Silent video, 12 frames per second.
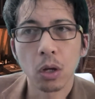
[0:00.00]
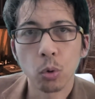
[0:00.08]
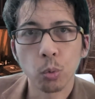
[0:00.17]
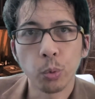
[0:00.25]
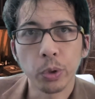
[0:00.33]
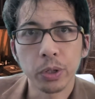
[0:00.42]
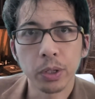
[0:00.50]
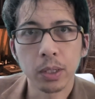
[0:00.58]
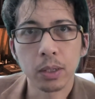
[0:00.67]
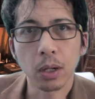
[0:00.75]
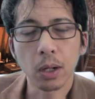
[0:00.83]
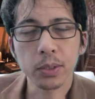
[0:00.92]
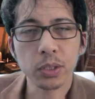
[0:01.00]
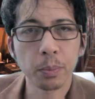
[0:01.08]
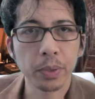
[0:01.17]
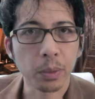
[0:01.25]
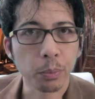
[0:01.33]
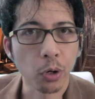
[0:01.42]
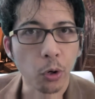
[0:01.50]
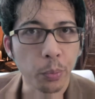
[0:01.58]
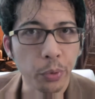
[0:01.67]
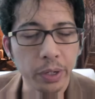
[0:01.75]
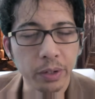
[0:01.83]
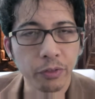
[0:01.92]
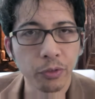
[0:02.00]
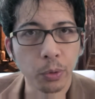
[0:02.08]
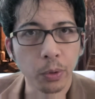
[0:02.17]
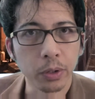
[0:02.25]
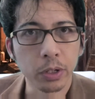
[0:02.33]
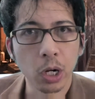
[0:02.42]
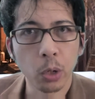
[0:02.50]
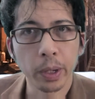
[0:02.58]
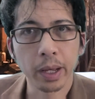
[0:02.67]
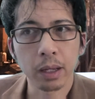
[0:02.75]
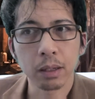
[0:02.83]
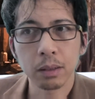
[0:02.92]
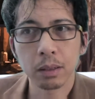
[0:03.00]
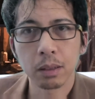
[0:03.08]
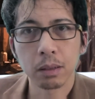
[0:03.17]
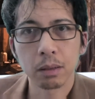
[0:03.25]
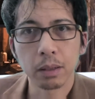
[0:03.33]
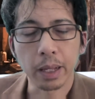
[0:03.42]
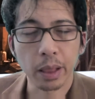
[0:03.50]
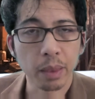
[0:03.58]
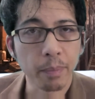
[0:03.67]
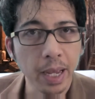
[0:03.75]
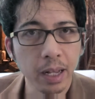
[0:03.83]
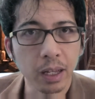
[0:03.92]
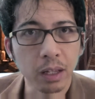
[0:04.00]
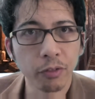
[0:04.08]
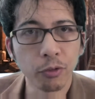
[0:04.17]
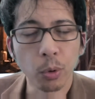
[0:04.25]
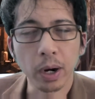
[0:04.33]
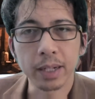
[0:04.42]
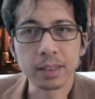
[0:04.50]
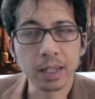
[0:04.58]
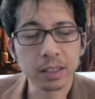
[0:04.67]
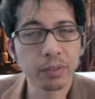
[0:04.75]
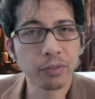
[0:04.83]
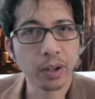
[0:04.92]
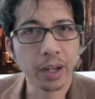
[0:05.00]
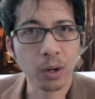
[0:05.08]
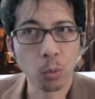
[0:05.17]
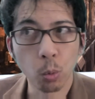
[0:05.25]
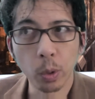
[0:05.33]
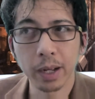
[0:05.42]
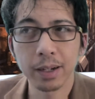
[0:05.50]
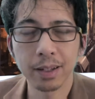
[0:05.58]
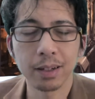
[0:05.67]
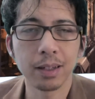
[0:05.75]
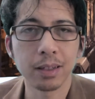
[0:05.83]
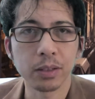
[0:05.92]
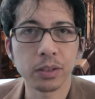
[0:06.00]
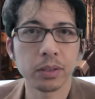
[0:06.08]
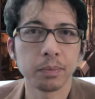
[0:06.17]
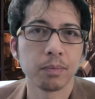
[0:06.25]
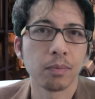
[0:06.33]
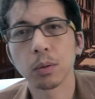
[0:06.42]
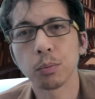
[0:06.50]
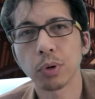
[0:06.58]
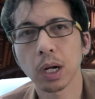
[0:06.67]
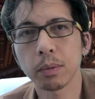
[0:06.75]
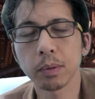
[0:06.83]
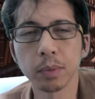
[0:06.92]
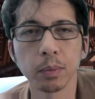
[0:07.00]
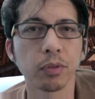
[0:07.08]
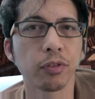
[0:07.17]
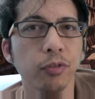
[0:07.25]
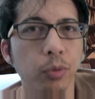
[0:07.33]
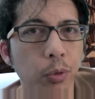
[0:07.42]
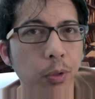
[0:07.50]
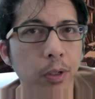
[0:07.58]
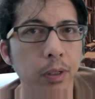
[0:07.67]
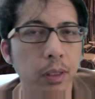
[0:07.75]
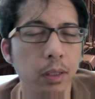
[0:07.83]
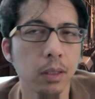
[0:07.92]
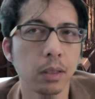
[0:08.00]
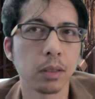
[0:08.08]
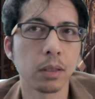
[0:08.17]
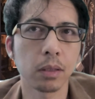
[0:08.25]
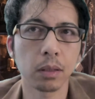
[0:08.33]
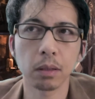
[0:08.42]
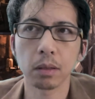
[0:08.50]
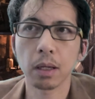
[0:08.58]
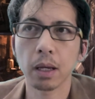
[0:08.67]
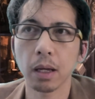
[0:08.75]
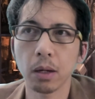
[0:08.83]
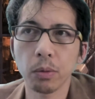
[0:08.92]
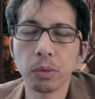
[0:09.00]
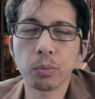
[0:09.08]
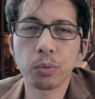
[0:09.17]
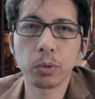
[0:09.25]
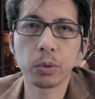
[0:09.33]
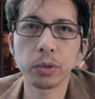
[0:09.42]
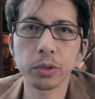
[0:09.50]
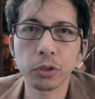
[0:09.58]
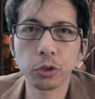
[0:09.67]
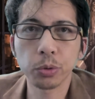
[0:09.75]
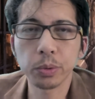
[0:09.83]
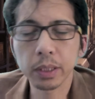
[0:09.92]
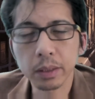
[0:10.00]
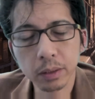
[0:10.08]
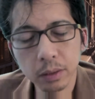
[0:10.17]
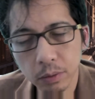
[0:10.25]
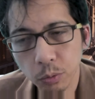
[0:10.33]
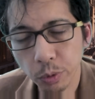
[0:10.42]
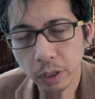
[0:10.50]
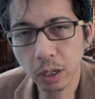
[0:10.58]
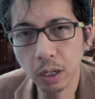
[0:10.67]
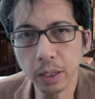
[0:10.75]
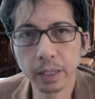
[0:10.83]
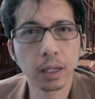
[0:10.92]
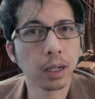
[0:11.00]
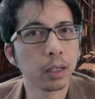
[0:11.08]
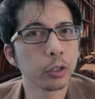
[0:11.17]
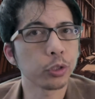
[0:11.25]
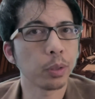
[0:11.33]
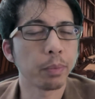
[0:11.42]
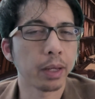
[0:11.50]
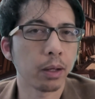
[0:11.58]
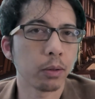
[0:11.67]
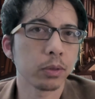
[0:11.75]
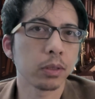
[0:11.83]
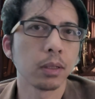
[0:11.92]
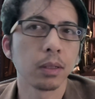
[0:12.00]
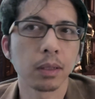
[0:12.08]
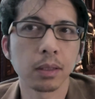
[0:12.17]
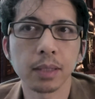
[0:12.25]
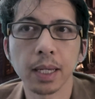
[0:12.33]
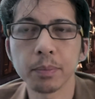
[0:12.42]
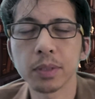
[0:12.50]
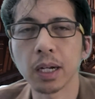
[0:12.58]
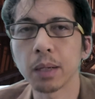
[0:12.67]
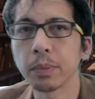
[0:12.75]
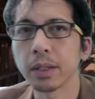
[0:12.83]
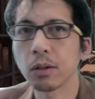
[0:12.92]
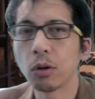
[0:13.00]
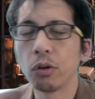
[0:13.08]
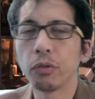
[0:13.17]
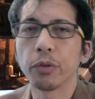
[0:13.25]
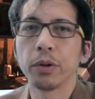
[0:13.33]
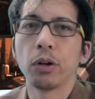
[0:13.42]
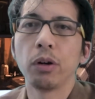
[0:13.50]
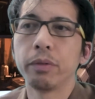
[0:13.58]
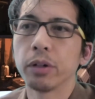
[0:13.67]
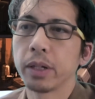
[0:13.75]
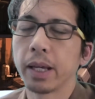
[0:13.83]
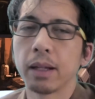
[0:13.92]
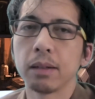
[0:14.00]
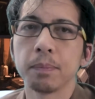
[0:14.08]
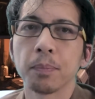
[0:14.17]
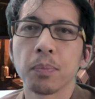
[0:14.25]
would also be appropriate for knowing and thematic for identifying what it is. Problem number 4 is how the rules treat recalling knowledge about the same topic over and over again.